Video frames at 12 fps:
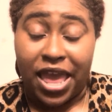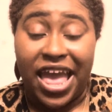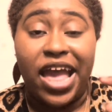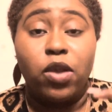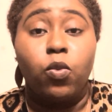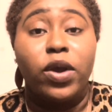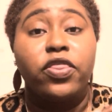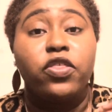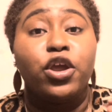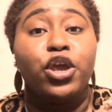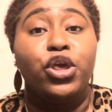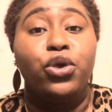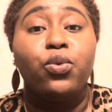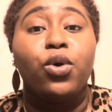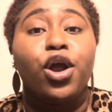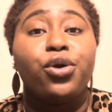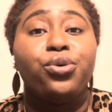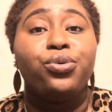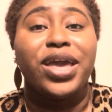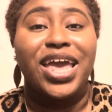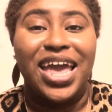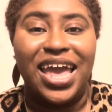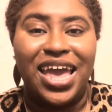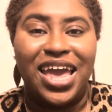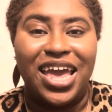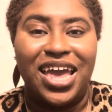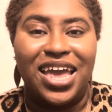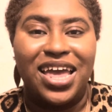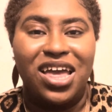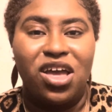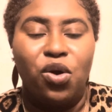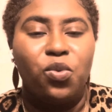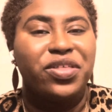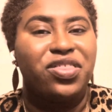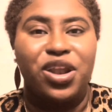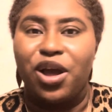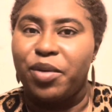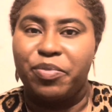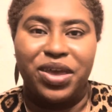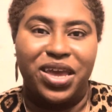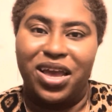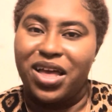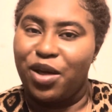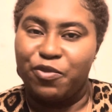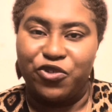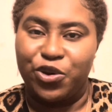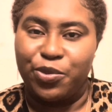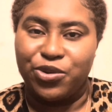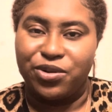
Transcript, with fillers: and whether you are okay with not being comfortable.